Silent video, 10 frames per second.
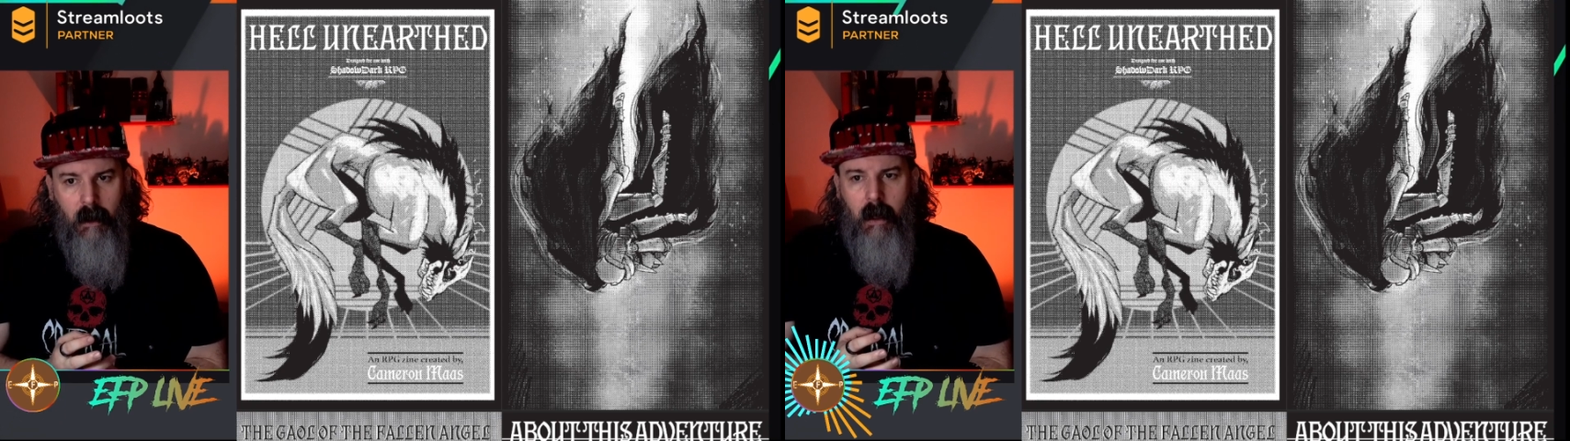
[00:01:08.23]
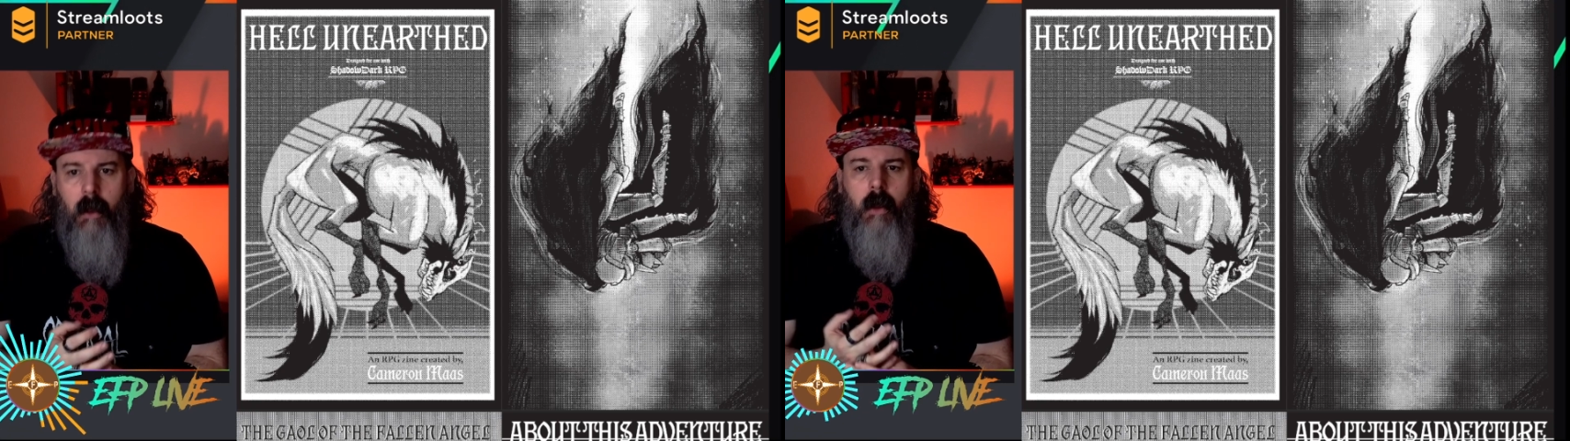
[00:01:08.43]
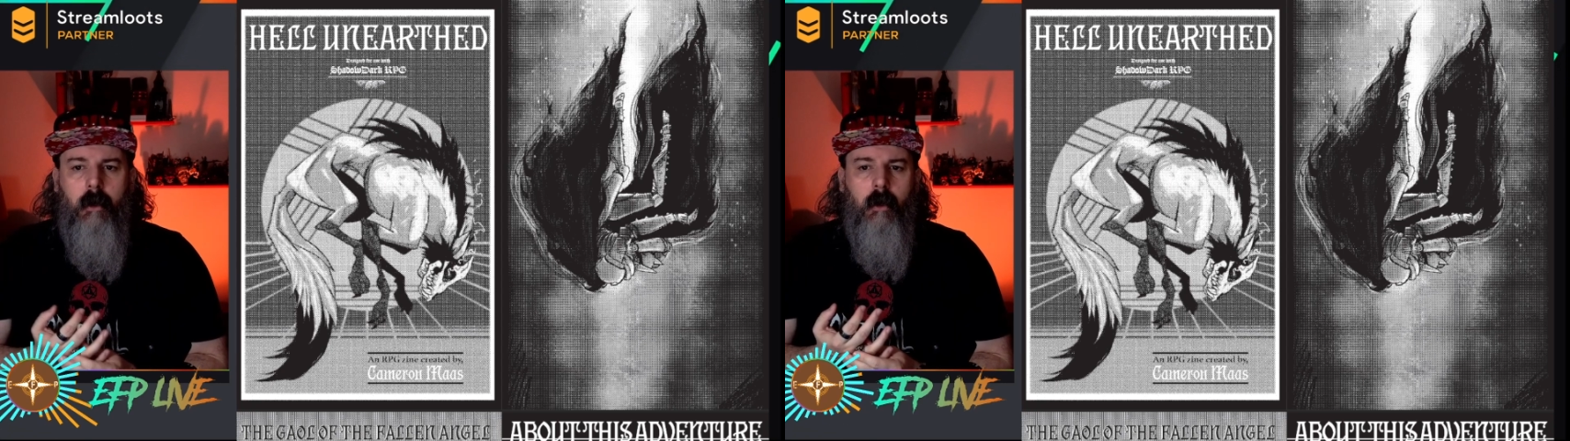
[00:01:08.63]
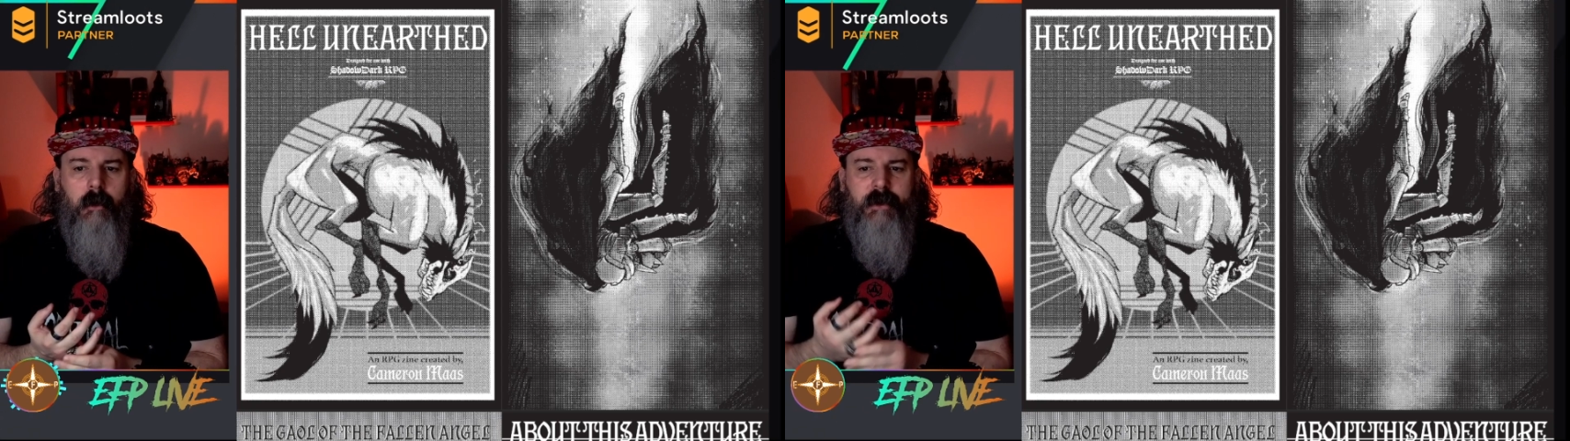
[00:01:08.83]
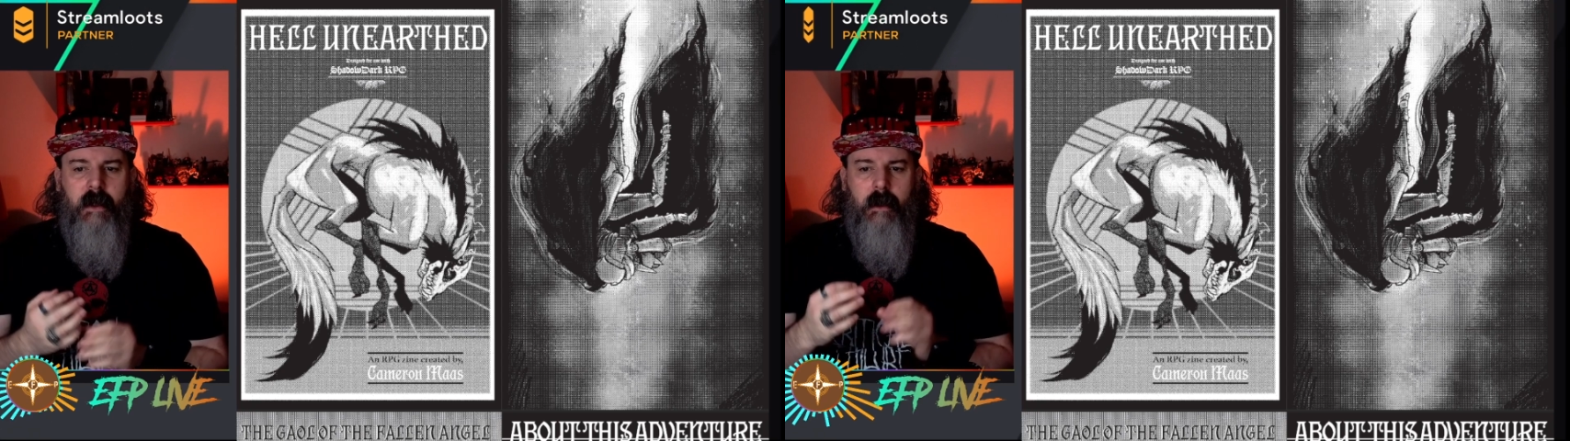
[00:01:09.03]
Hell on
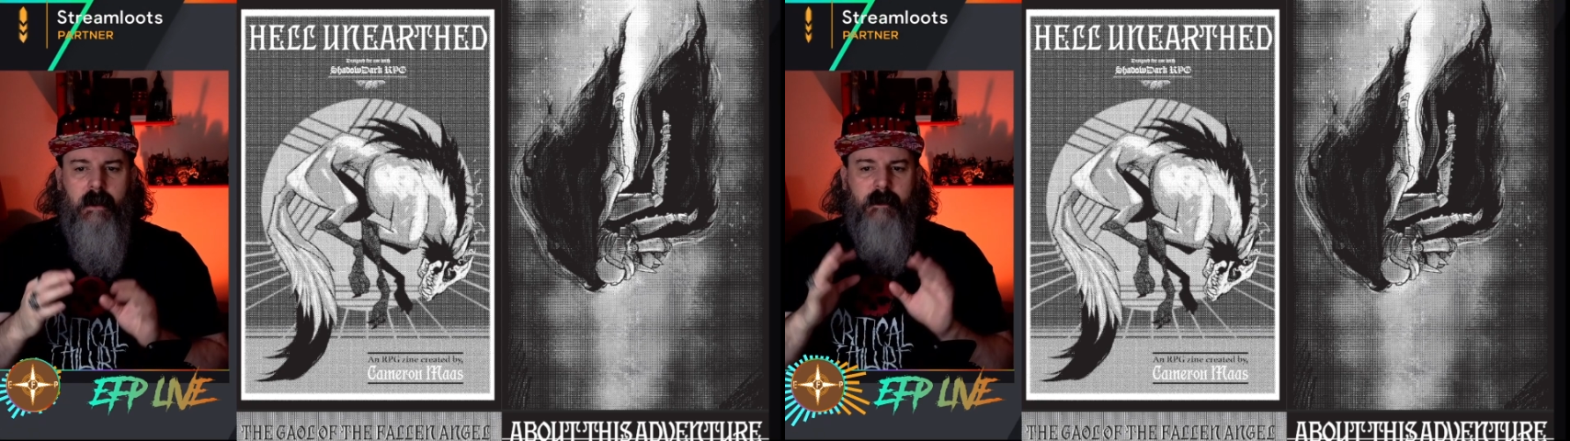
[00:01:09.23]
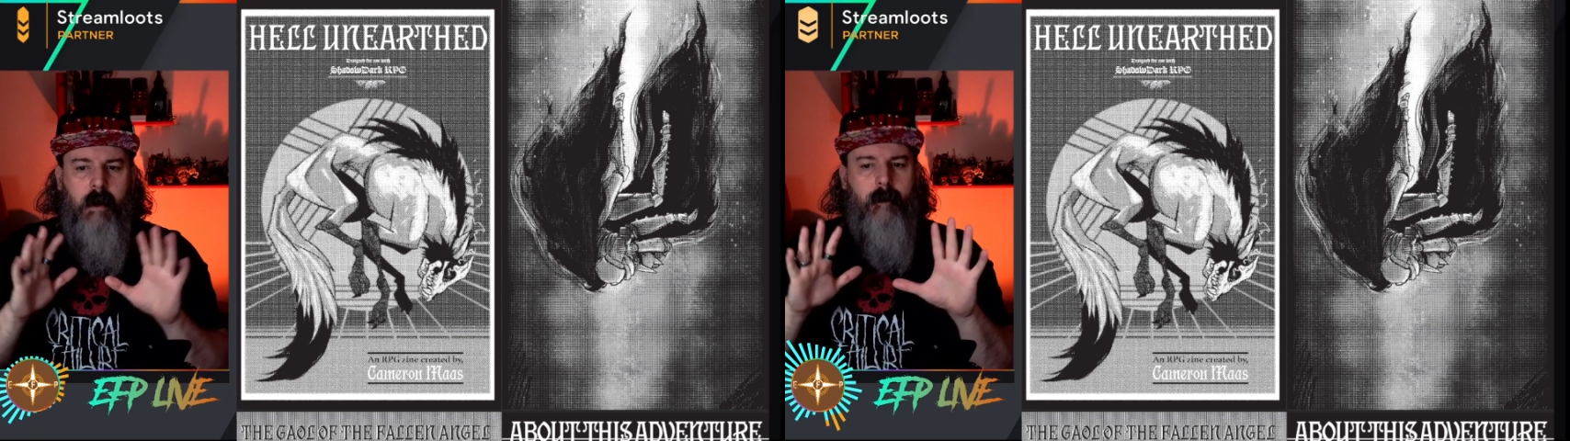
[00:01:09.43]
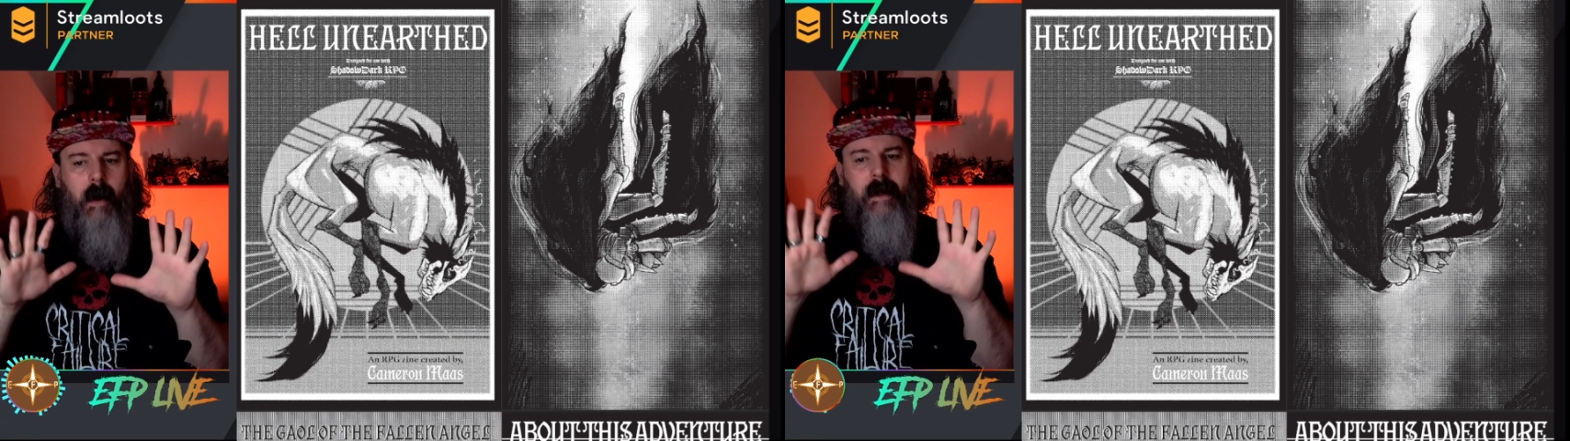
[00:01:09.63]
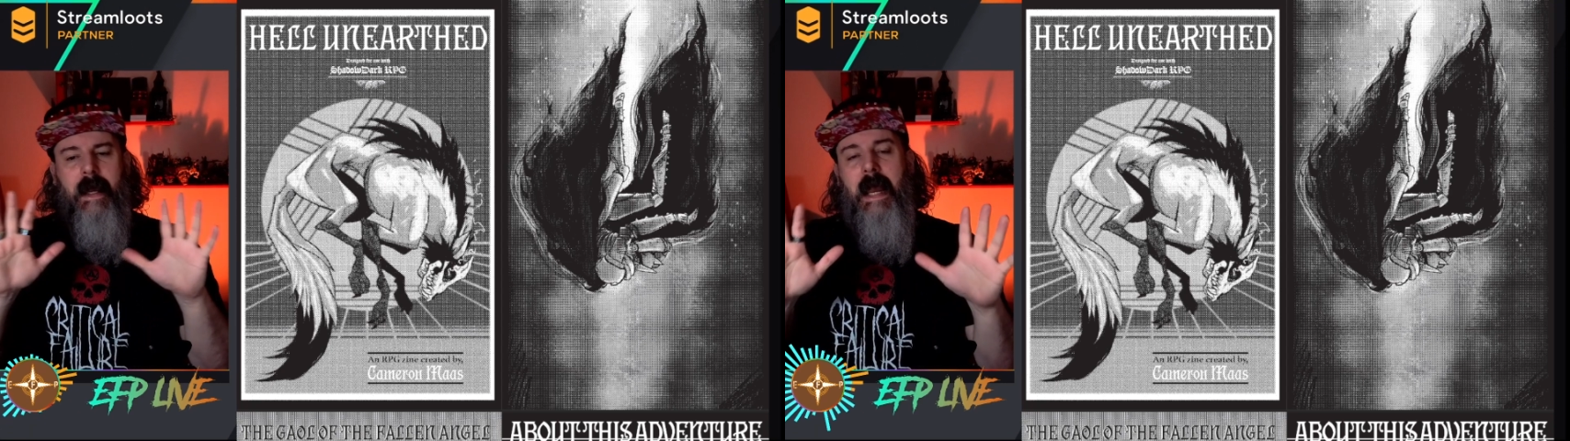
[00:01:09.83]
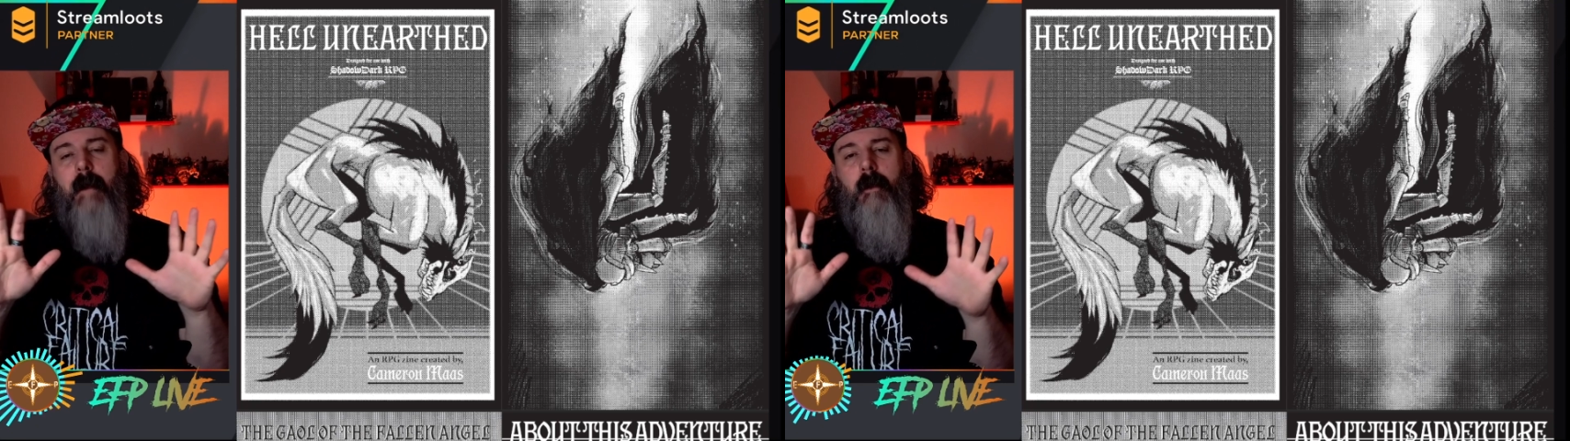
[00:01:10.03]
Earth is made by
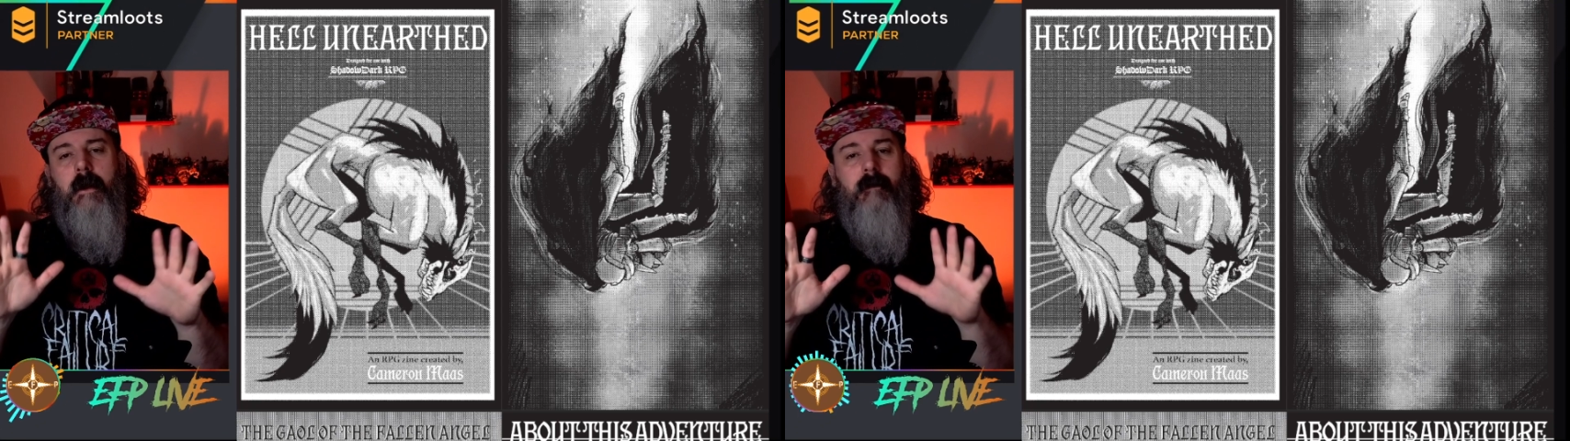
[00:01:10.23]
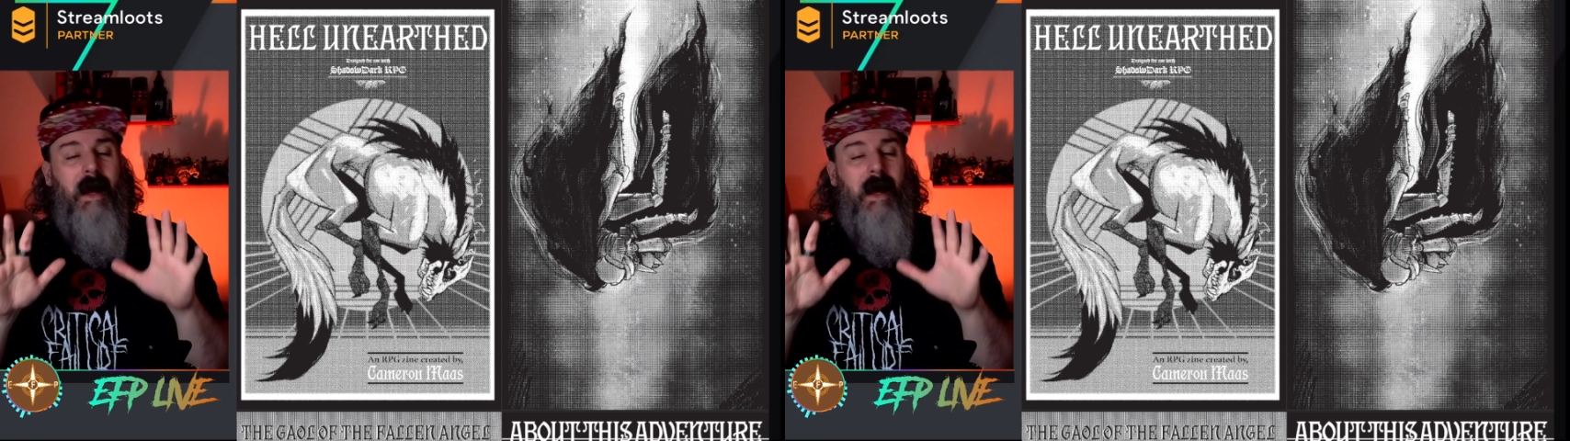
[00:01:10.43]
Cameron,